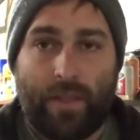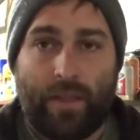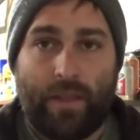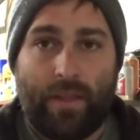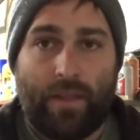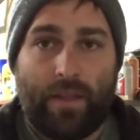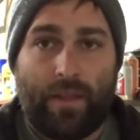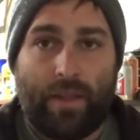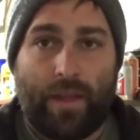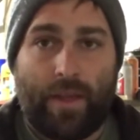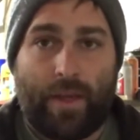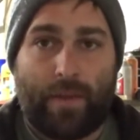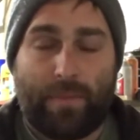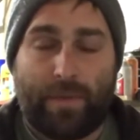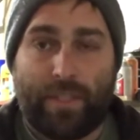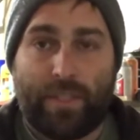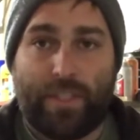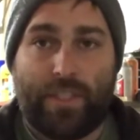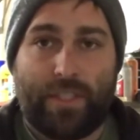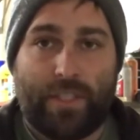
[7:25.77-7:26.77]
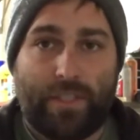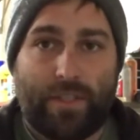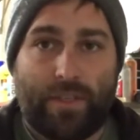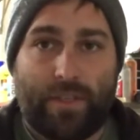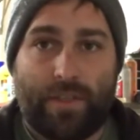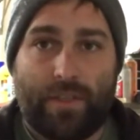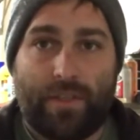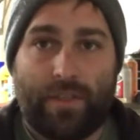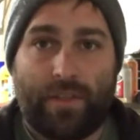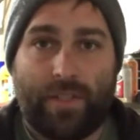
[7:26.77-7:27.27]
how much
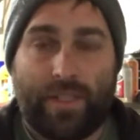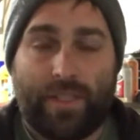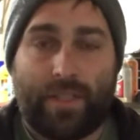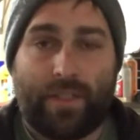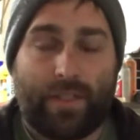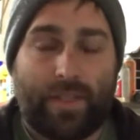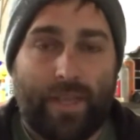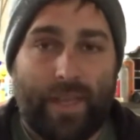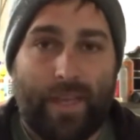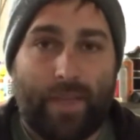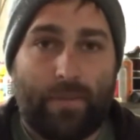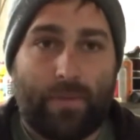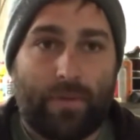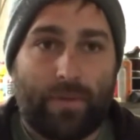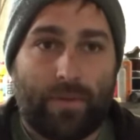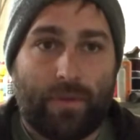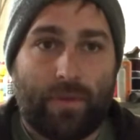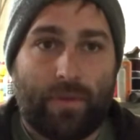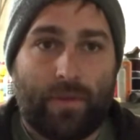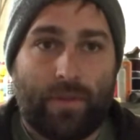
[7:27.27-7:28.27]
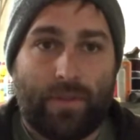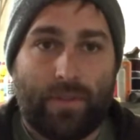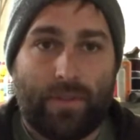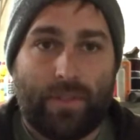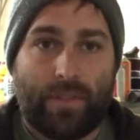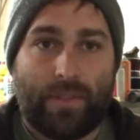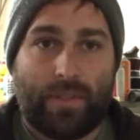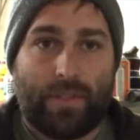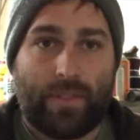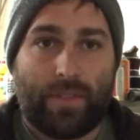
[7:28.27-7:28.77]
you're legally able
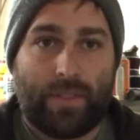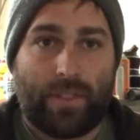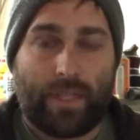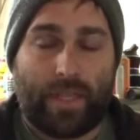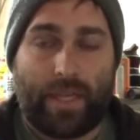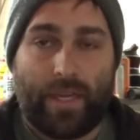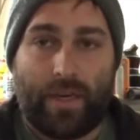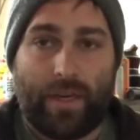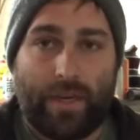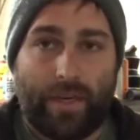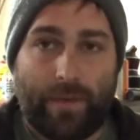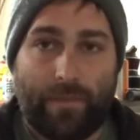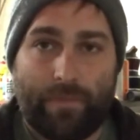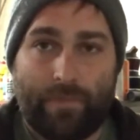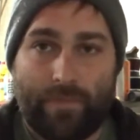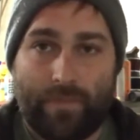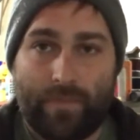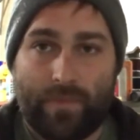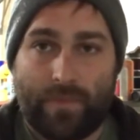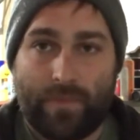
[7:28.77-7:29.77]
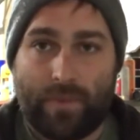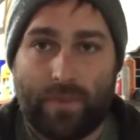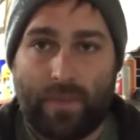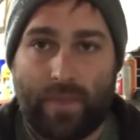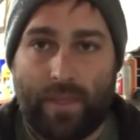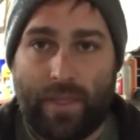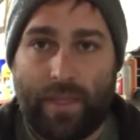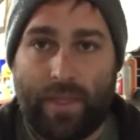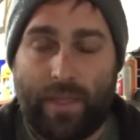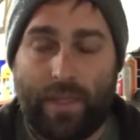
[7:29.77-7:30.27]
to carry.
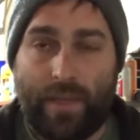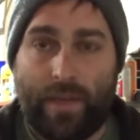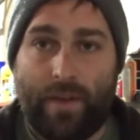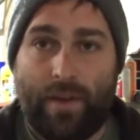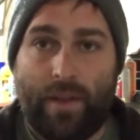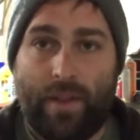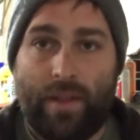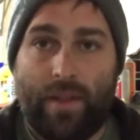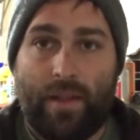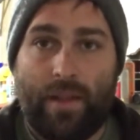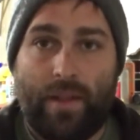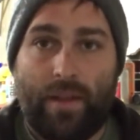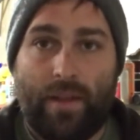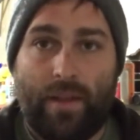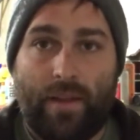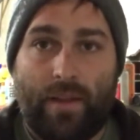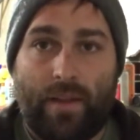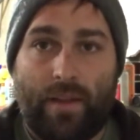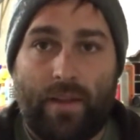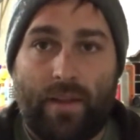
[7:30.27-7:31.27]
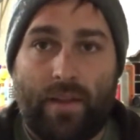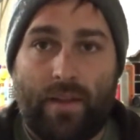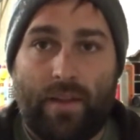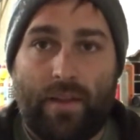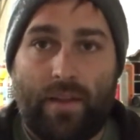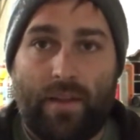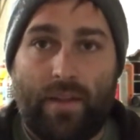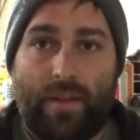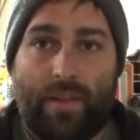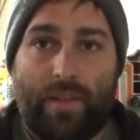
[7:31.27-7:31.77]
And
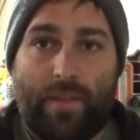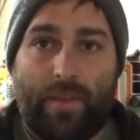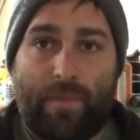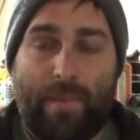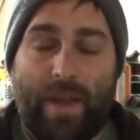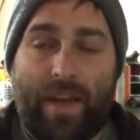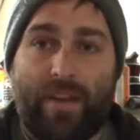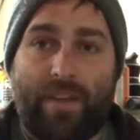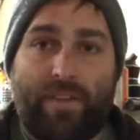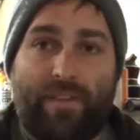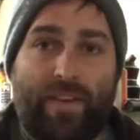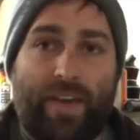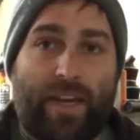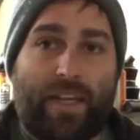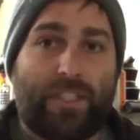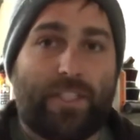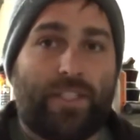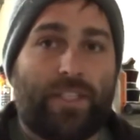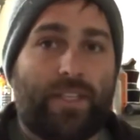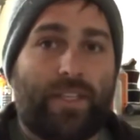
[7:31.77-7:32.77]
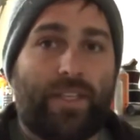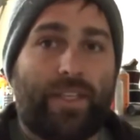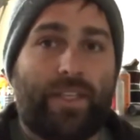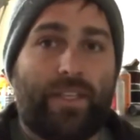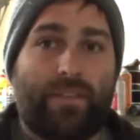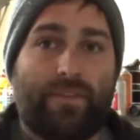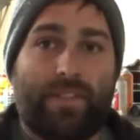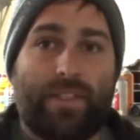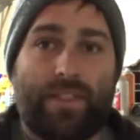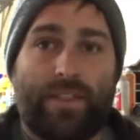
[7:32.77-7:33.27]
the manufacturer
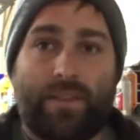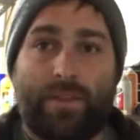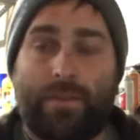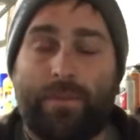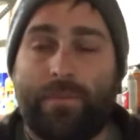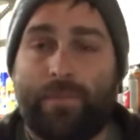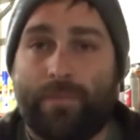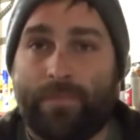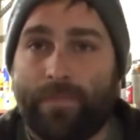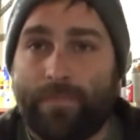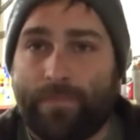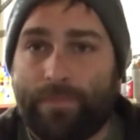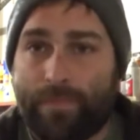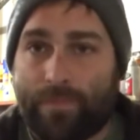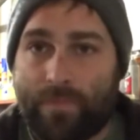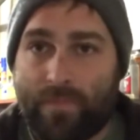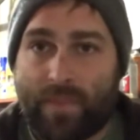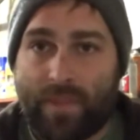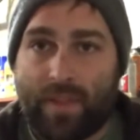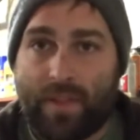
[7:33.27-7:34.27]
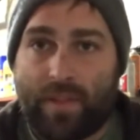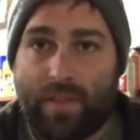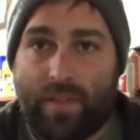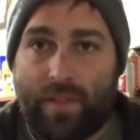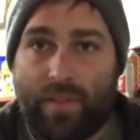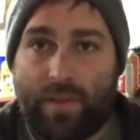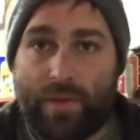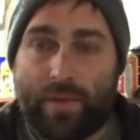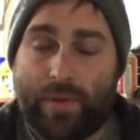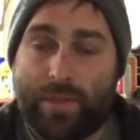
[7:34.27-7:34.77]
gives you
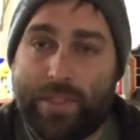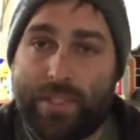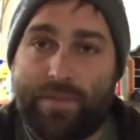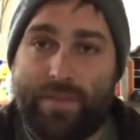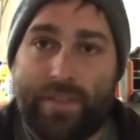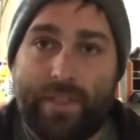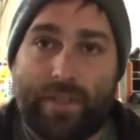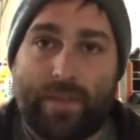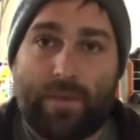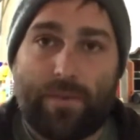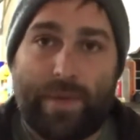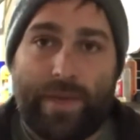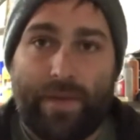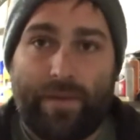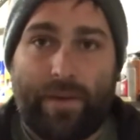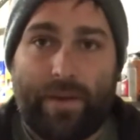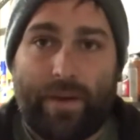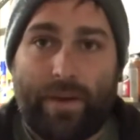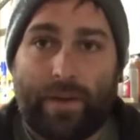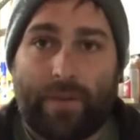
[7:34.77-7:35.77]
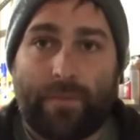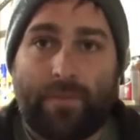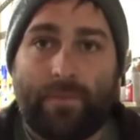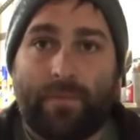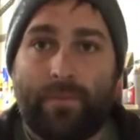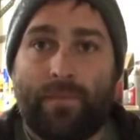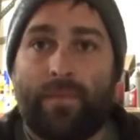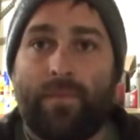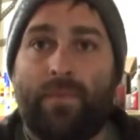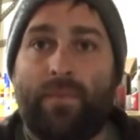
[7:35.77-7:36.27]
the gross vehicle weight rating,
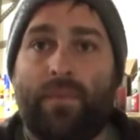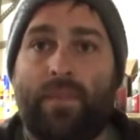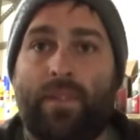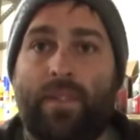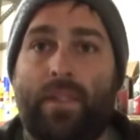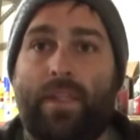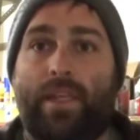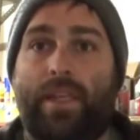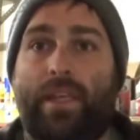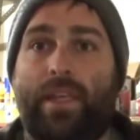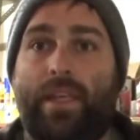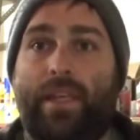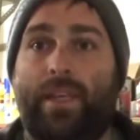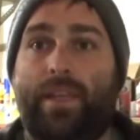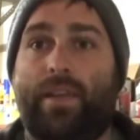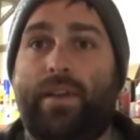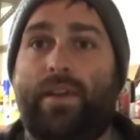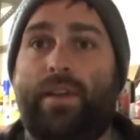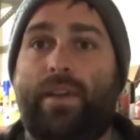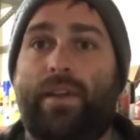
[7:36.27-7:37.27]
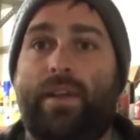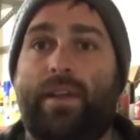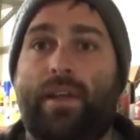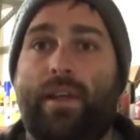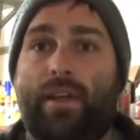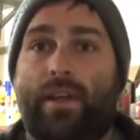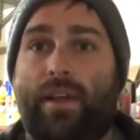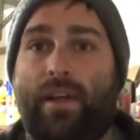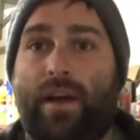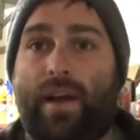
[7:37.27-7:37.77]
and
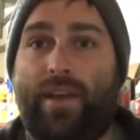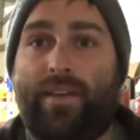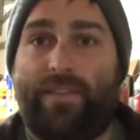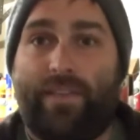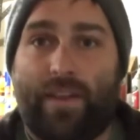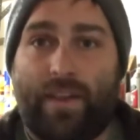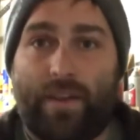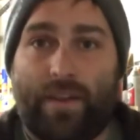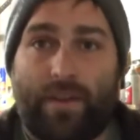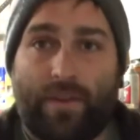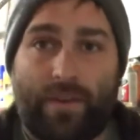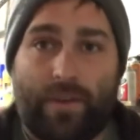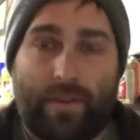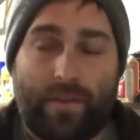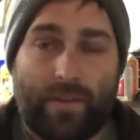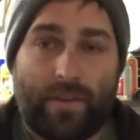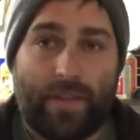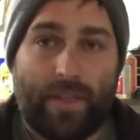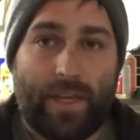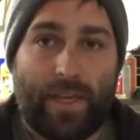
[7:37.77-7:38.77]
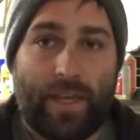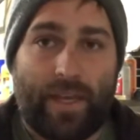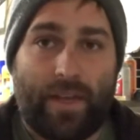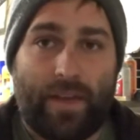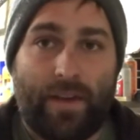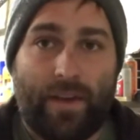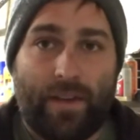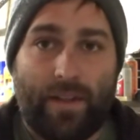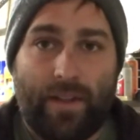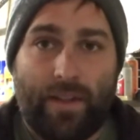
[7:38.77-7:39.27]
I found
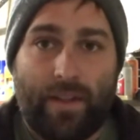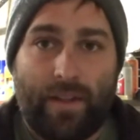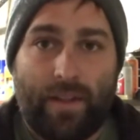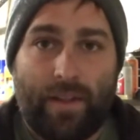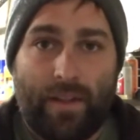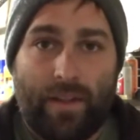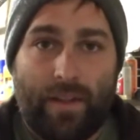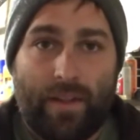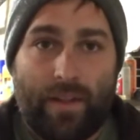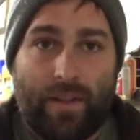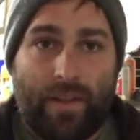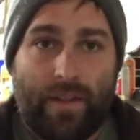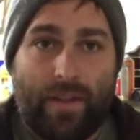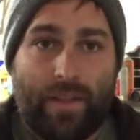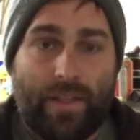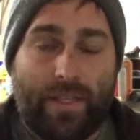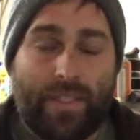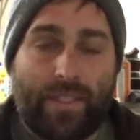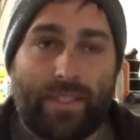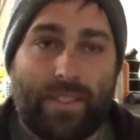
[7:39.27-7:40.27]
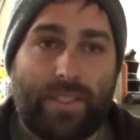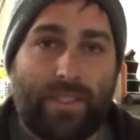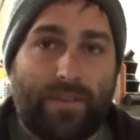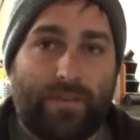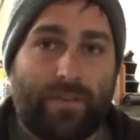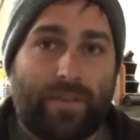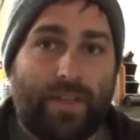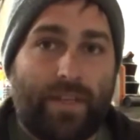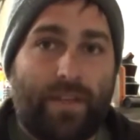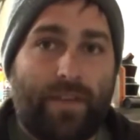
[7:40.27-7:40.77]
that it's
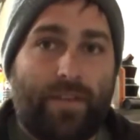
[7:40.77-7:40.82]
different